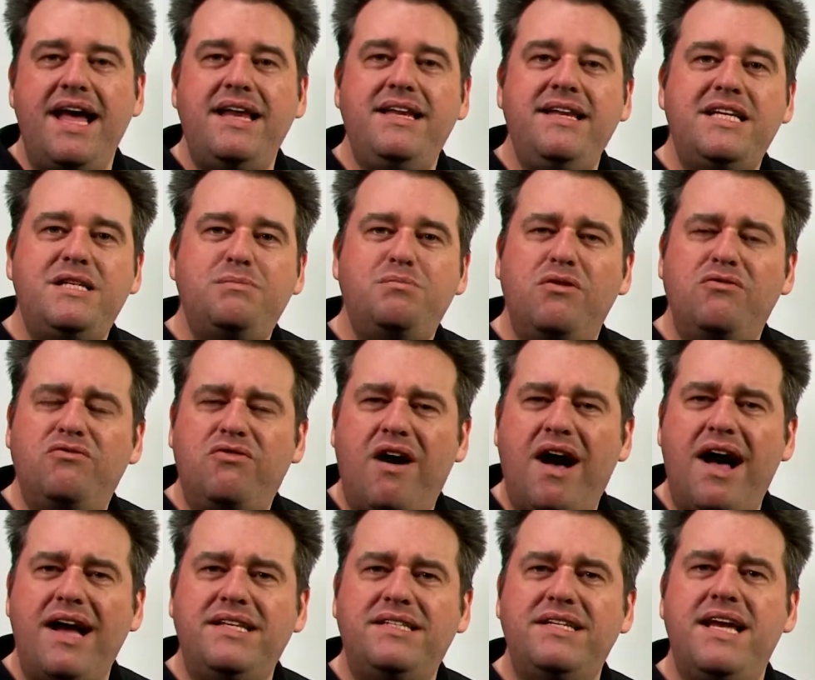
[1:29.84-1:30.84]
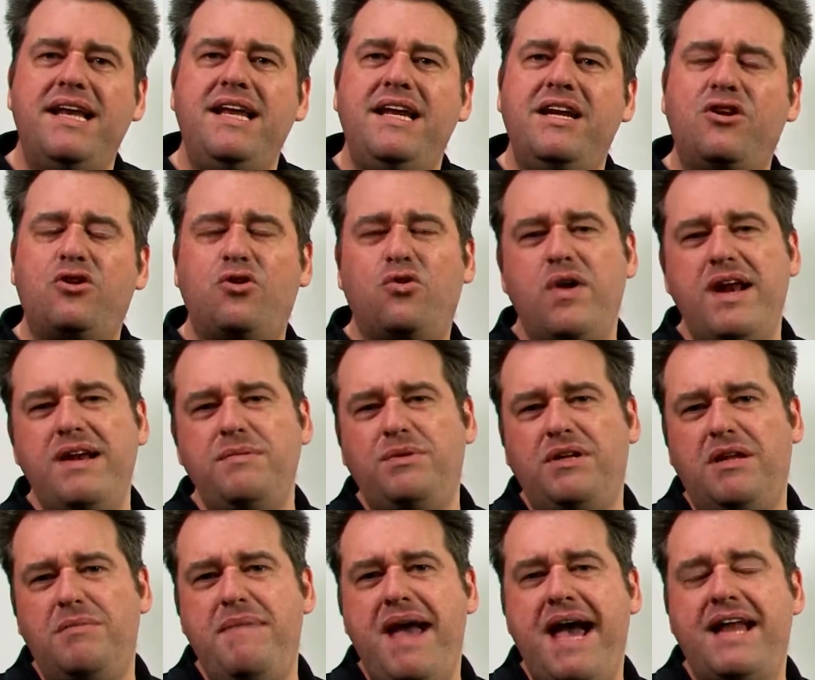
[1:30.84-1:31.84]
and this provides an
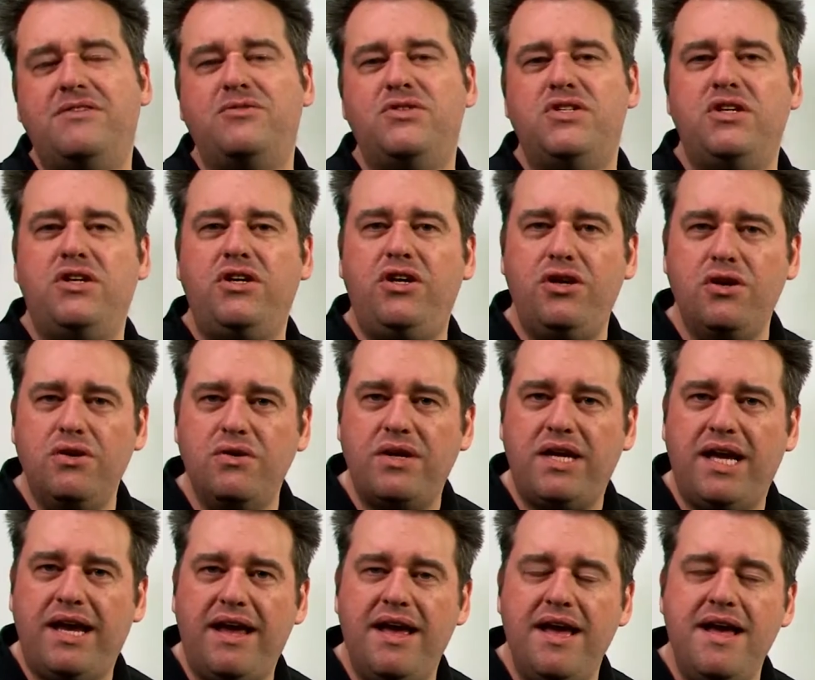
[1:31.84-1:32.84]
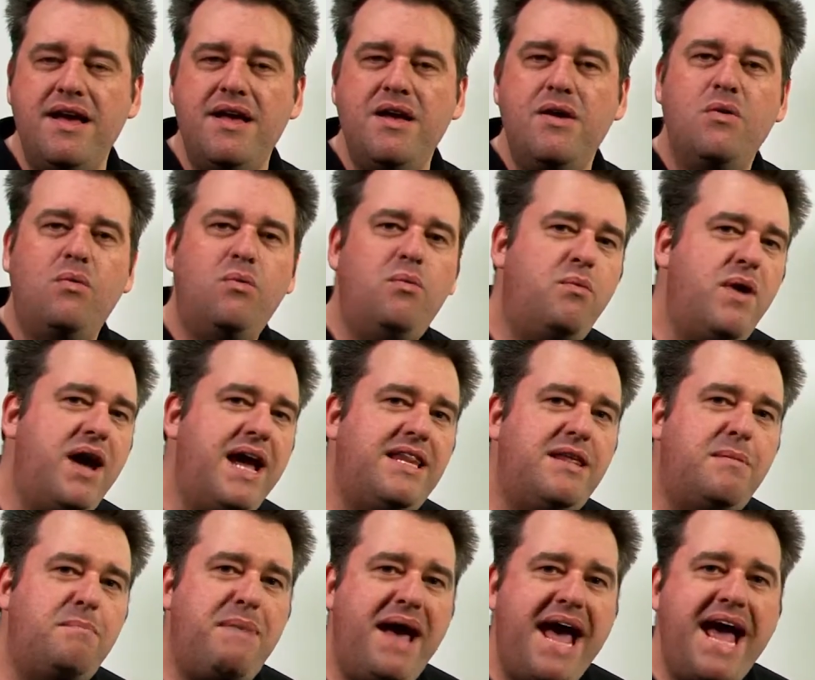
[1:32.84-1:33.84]
incredible amount of security where
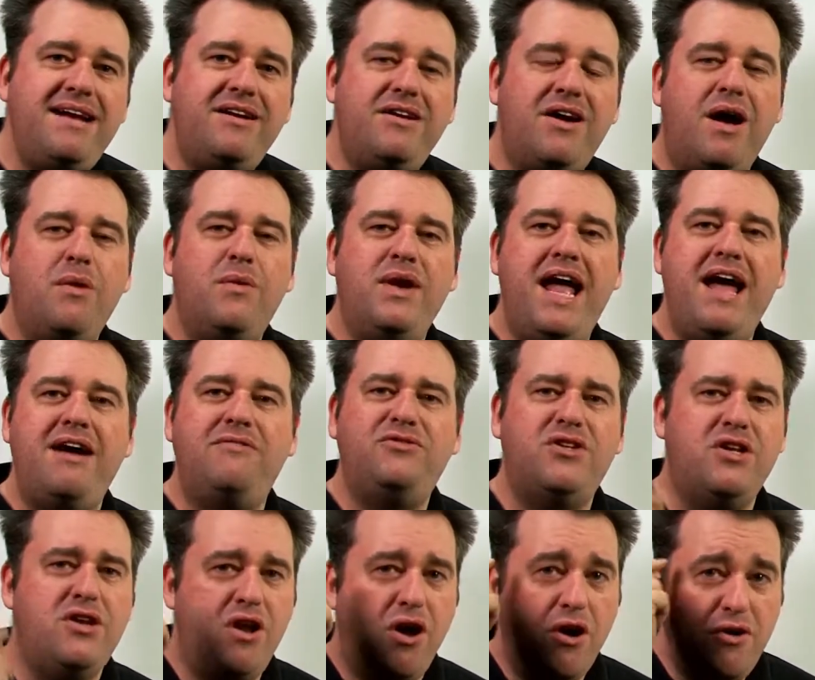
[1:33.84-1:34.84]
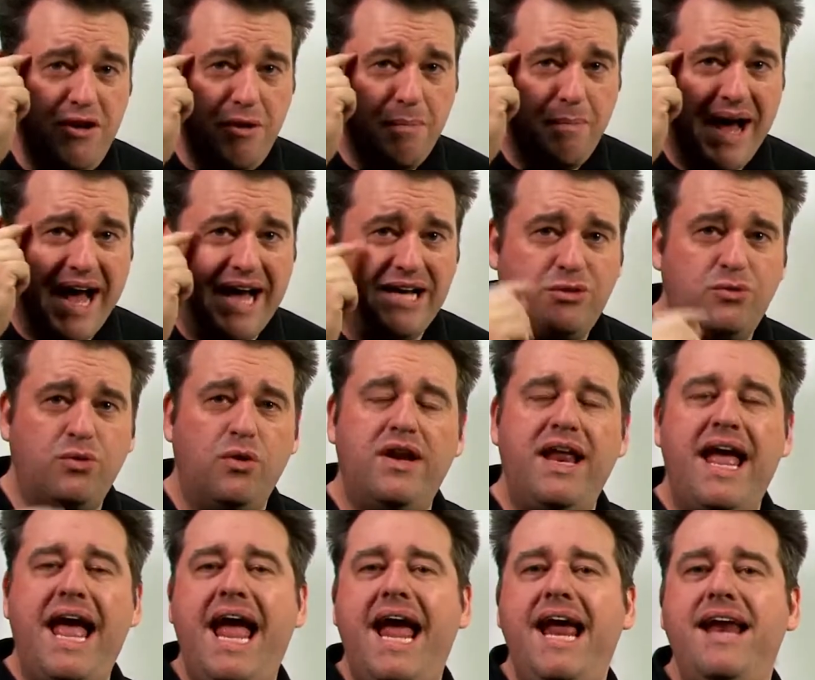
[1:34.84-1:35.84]
the bad guy would have to know your
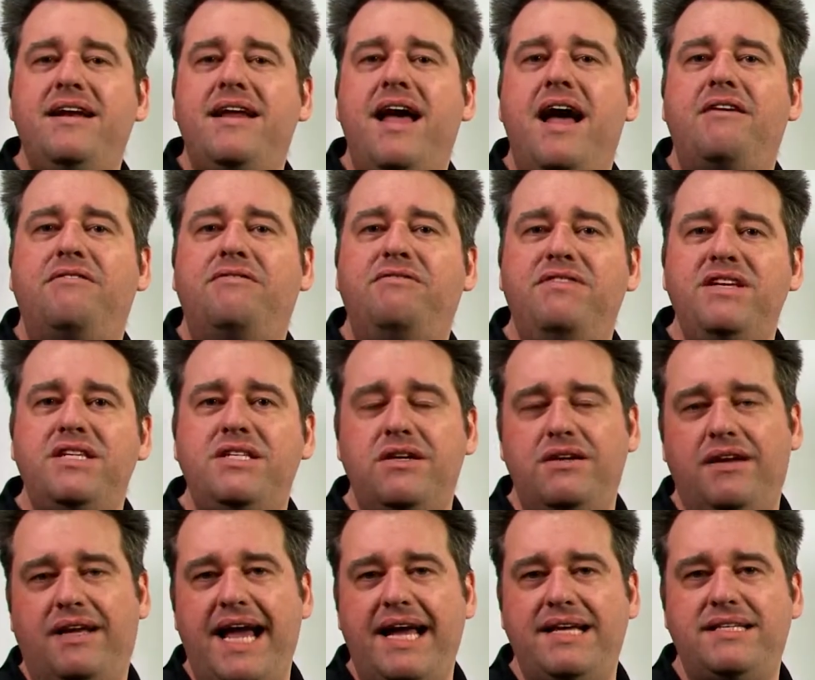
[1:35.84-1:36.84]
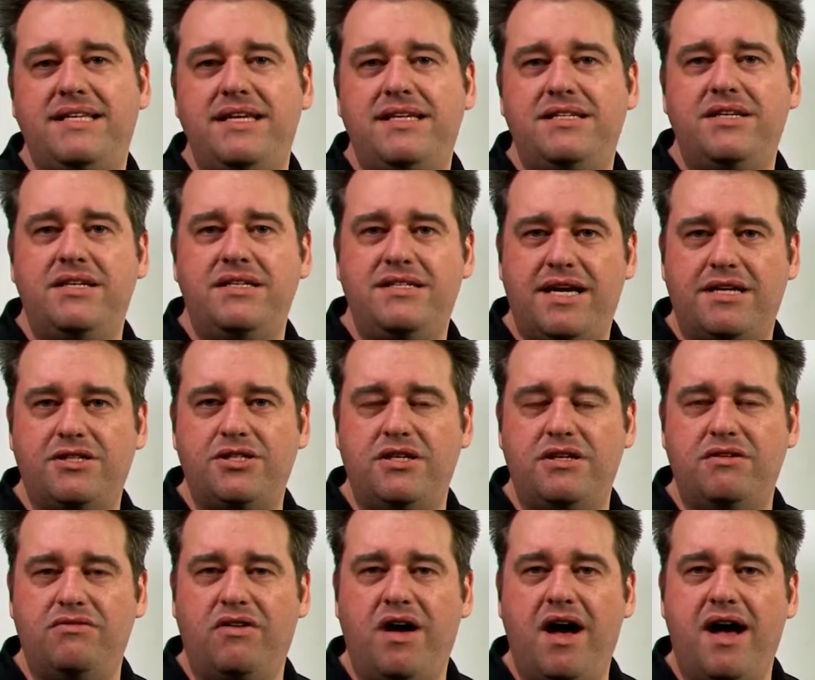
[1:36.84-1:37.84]
password and have physical access to such a
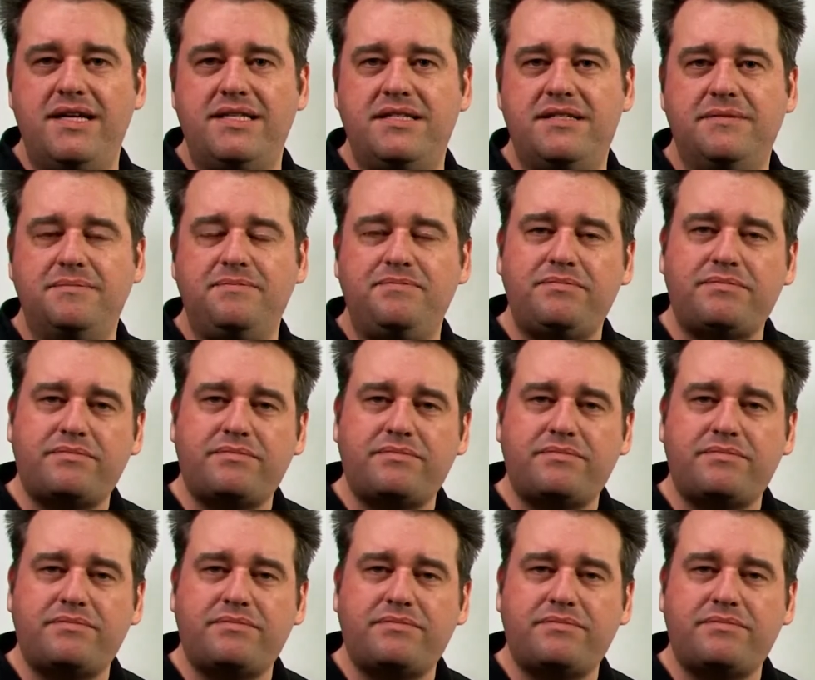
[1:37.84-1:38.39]
device.